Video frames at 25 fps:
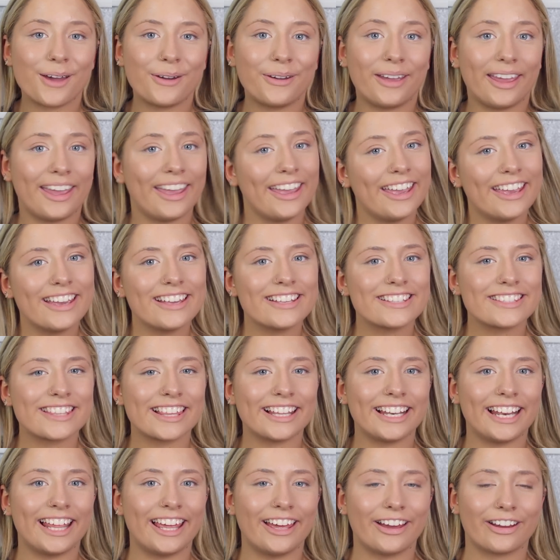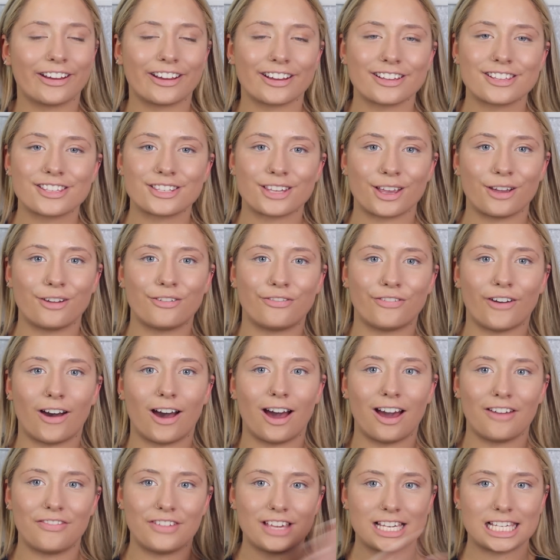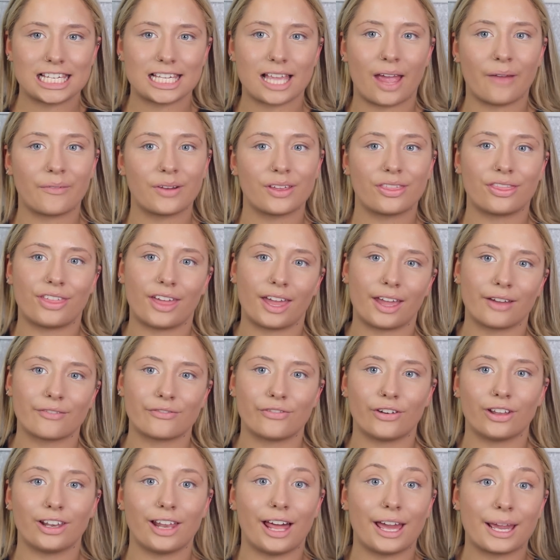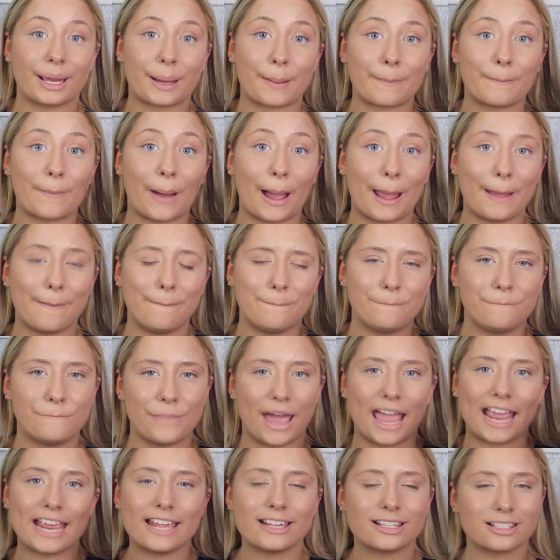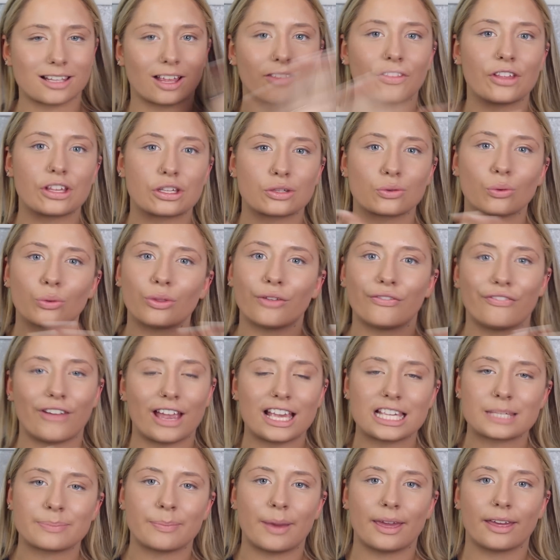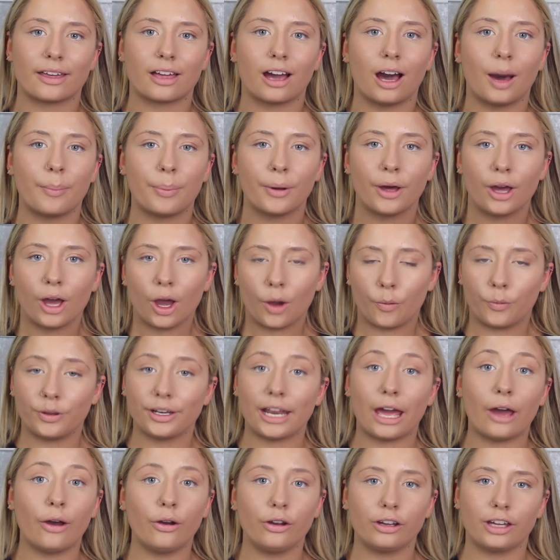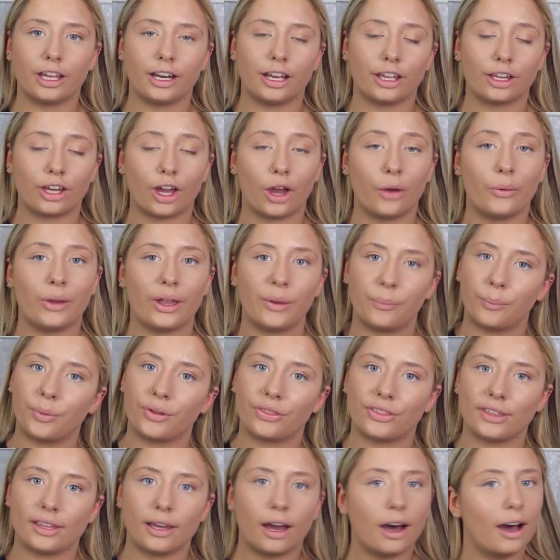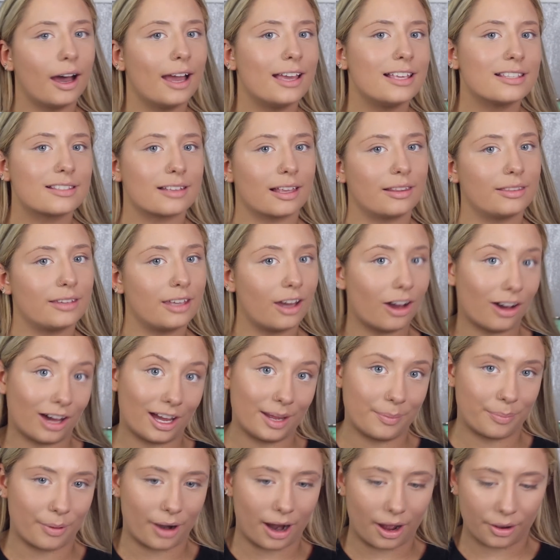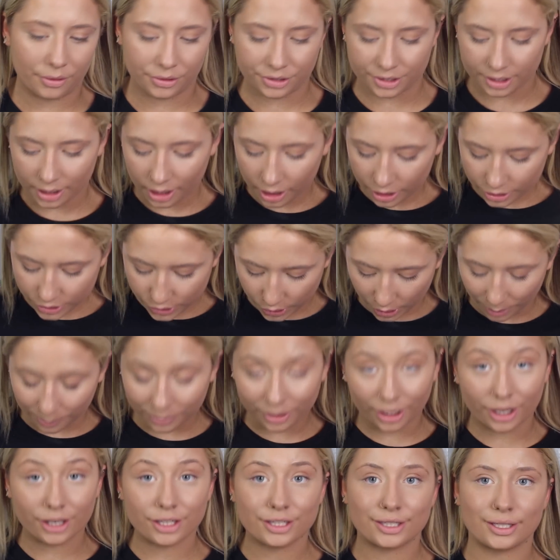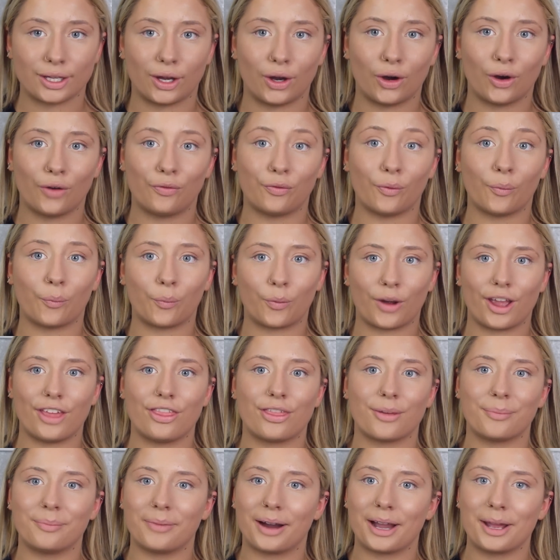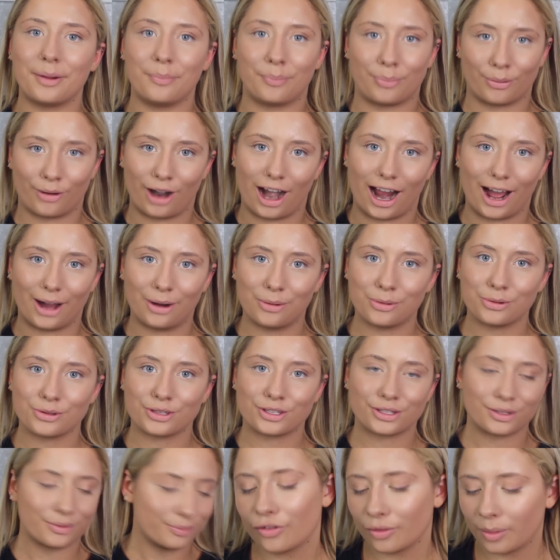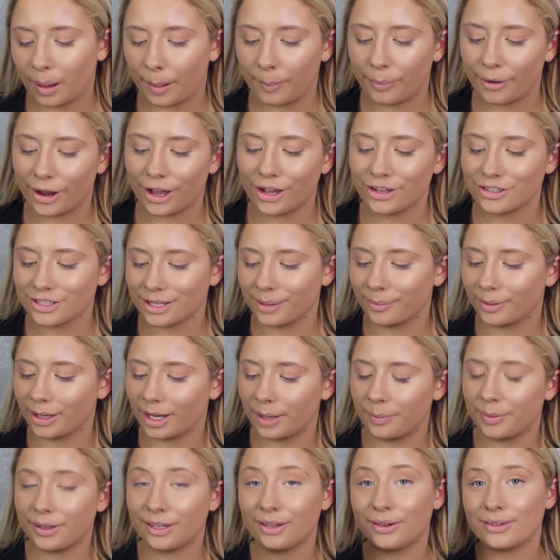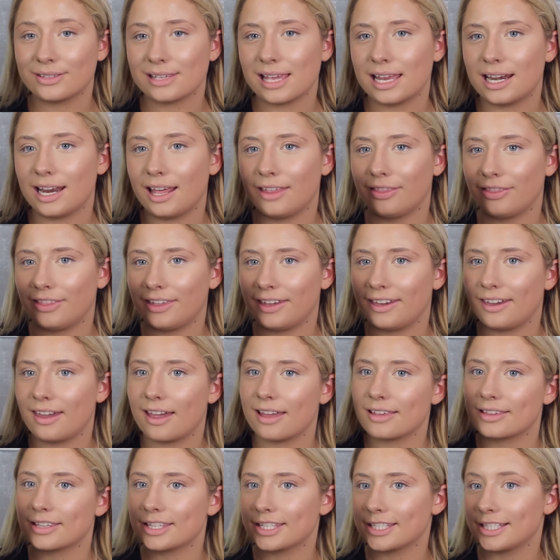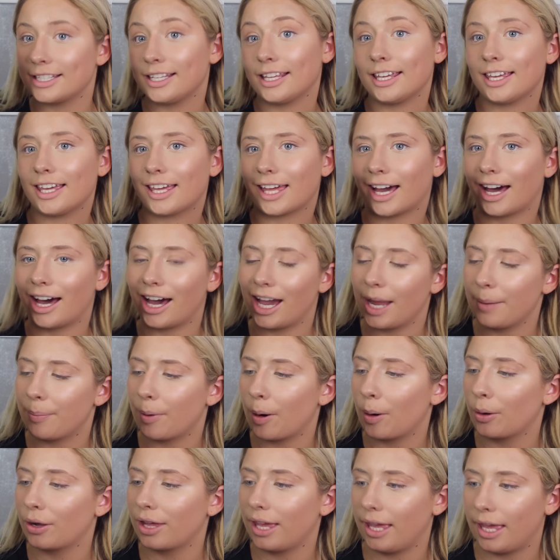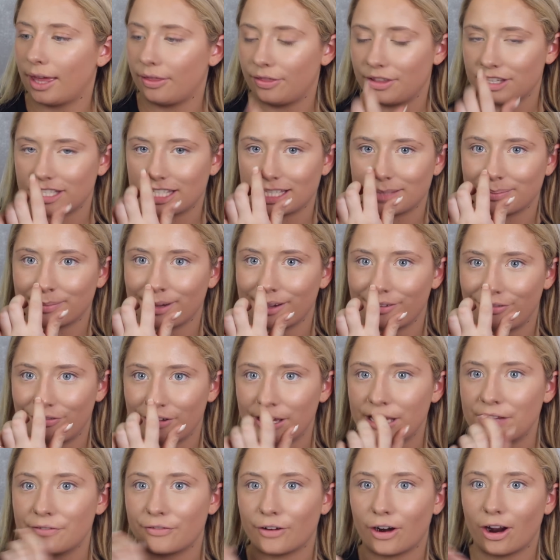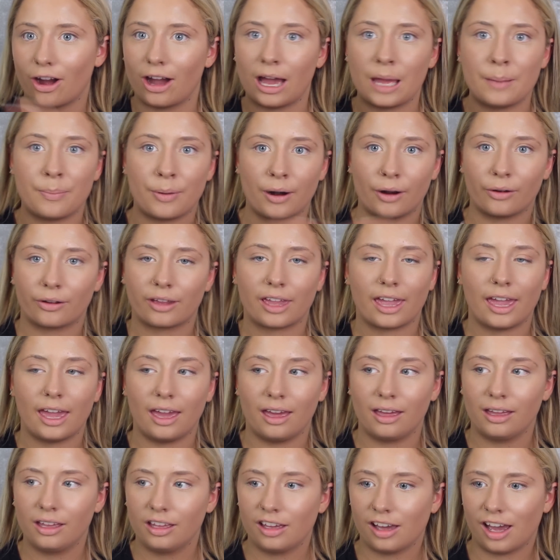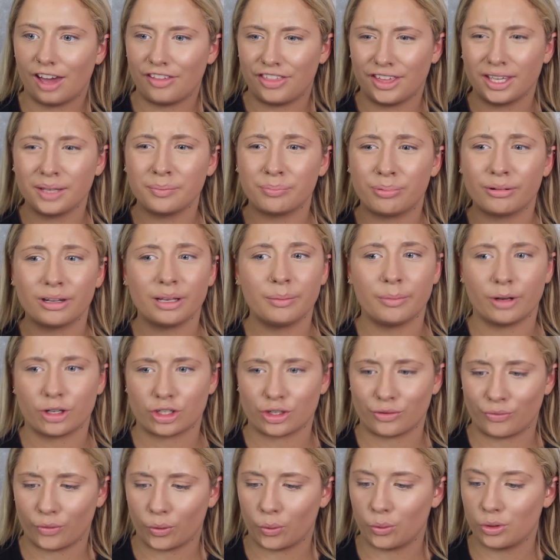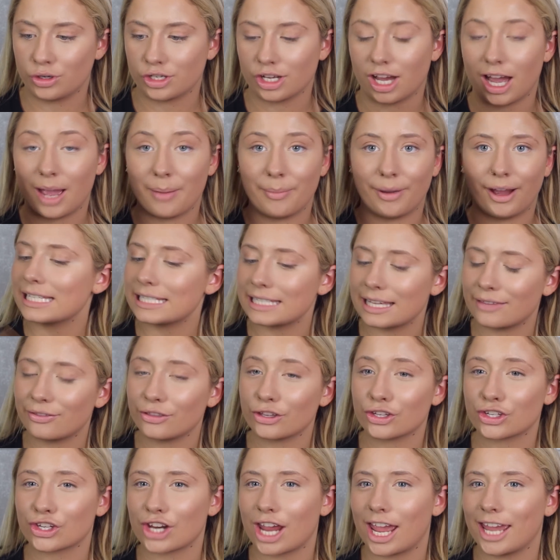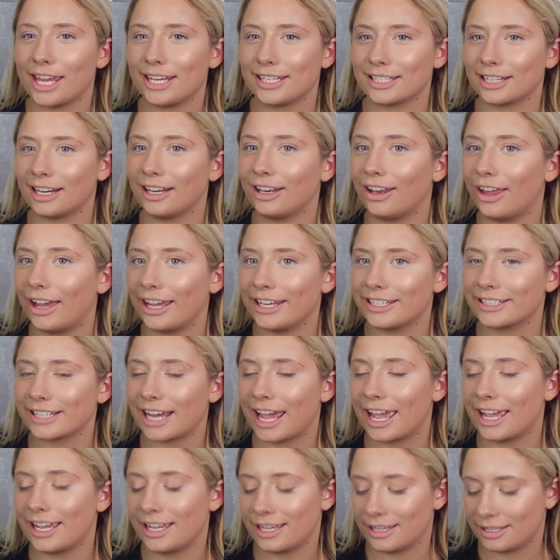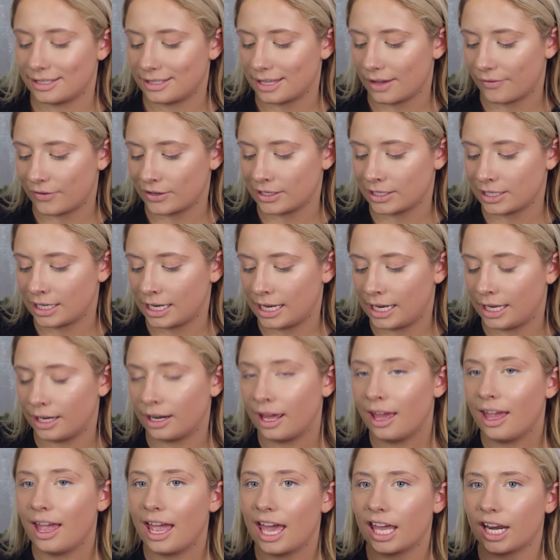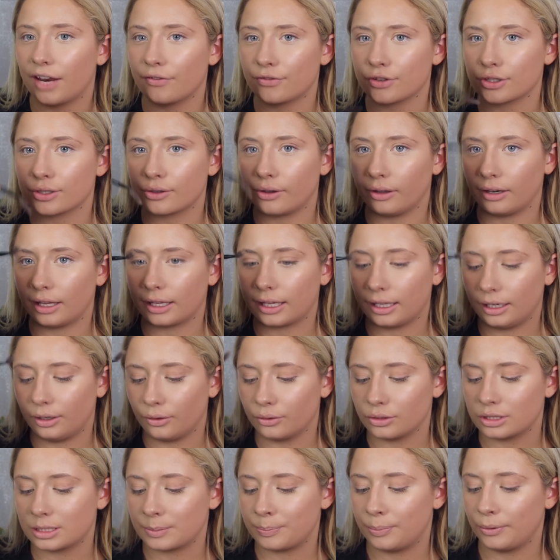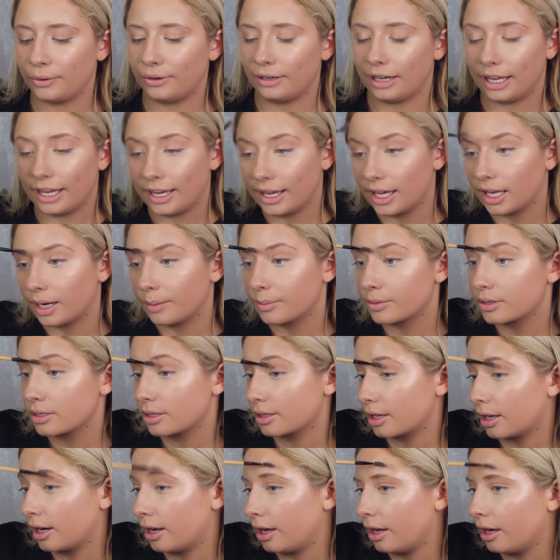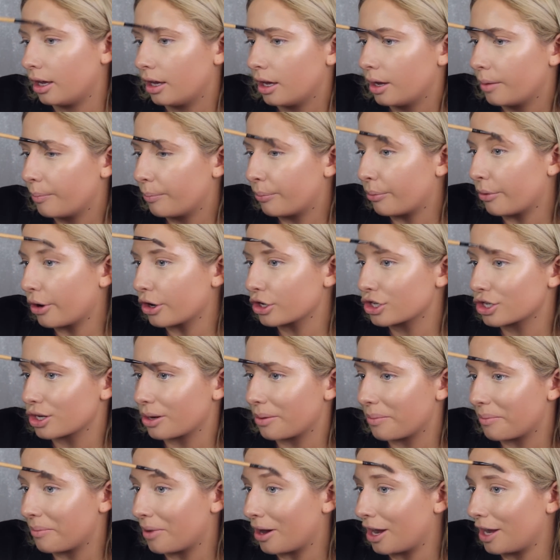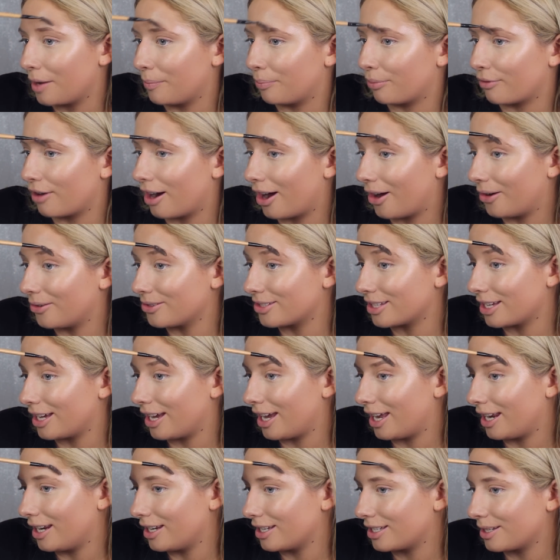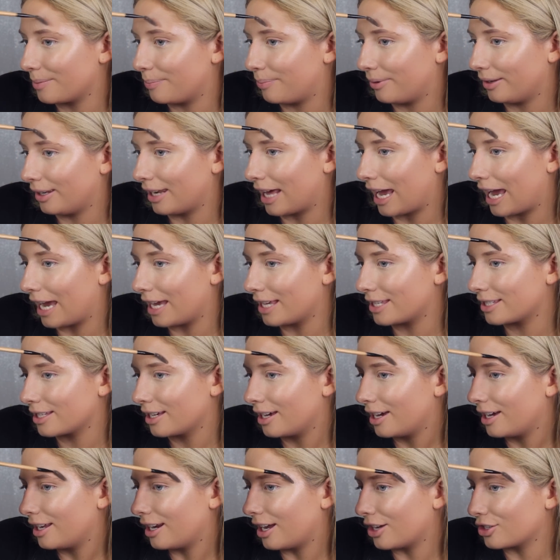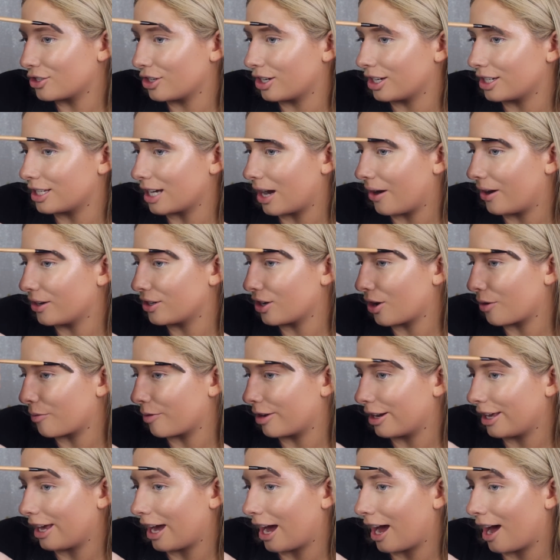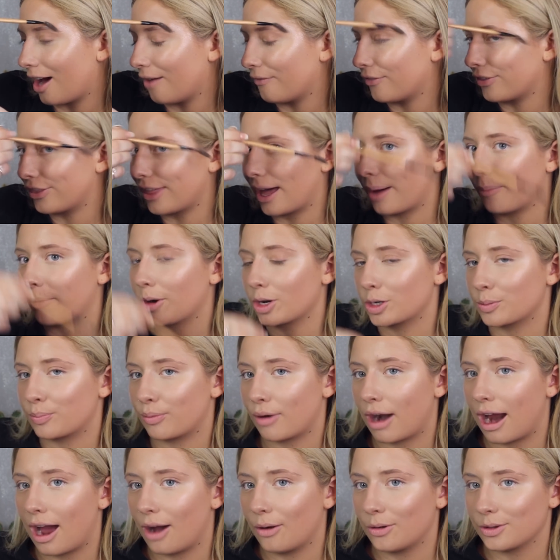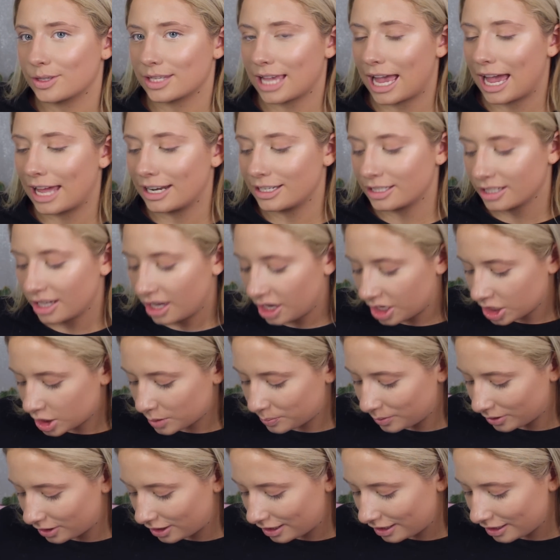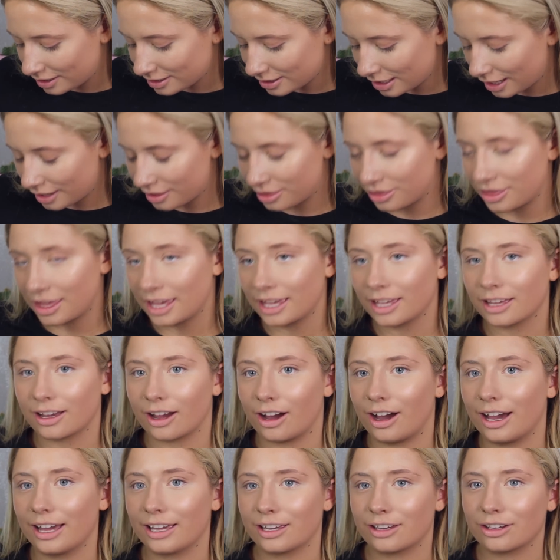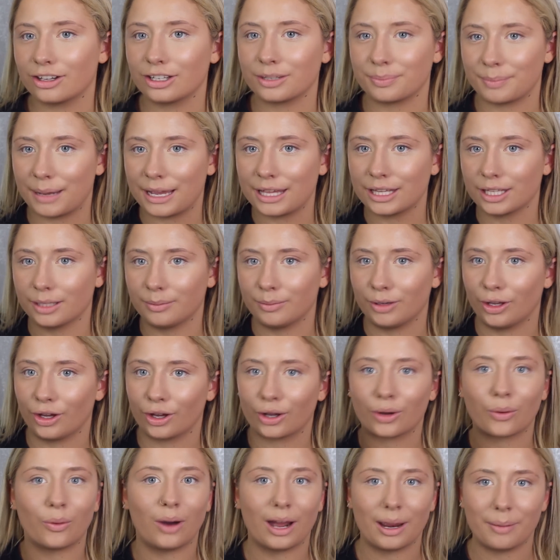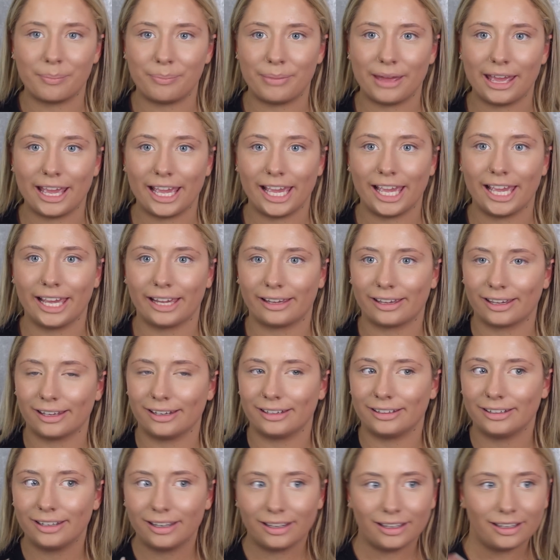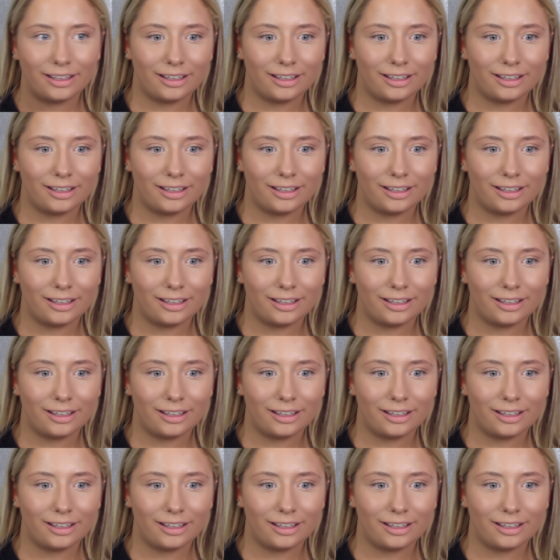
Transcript: here's the look so far. This is everything for like my base. Like this is all the face makeup. We're now gonna go in with the eyes and the eyebrows. So I'm gonna start off with my brows. For my brows, I'm gonna be using the Sleek eyebrow kit. This is my favorite eyebrow kit, I think pretty much of all time. This is in the shade Light 817, and I've just got like a little spoolie, and I'm just gonna brush my brows into place. As you can tell, I don't really have that much brows, and to be honest, I think I could make them look quite big and